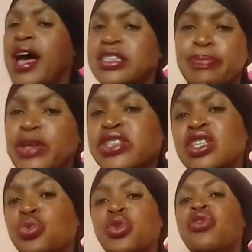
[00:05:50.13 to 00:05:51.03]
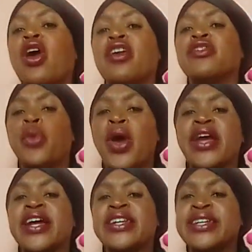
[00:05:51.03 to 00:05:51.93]
as much as we fall off the
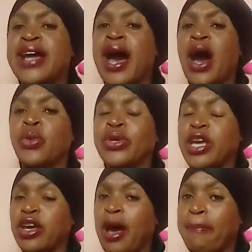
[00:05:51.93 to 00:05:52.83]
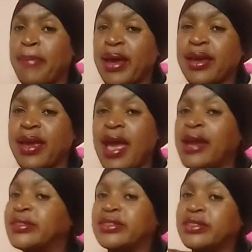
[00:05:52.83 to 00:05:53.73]
wagon, yeah, we can come back
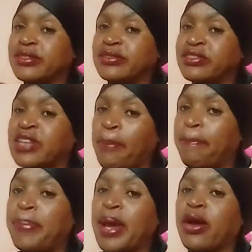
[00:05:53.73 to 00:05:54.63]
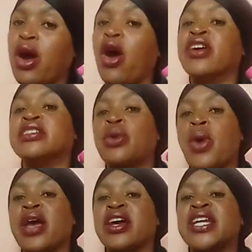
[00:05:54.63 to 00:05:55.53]
and jump back on the
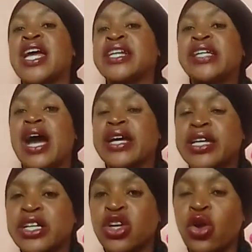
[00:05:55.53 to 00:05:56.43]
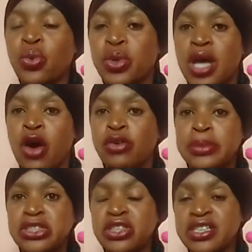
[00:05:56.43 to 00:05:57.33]
wagon and, yeah, carry on with our
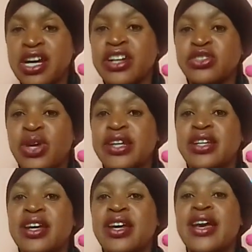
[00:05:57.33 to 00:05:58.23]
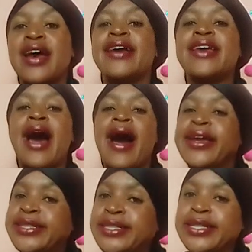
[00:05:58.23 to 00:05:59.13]
mission, guys, right? Yeah,
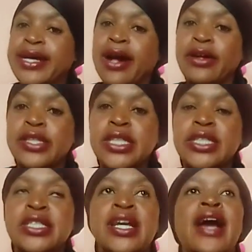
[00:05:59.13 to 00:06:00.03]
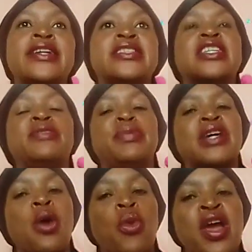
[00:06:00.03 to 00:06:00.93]
eating healthy and
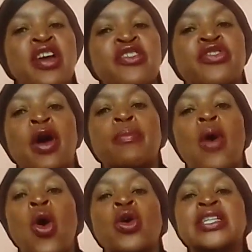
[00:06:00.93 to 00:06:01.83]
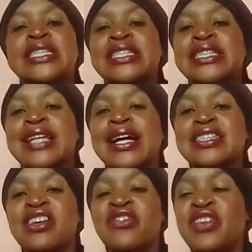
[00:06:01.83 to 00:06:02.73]
keeping away from all these
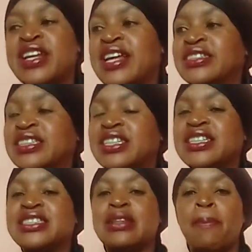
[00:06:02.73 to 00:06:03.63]
negative Nancy's,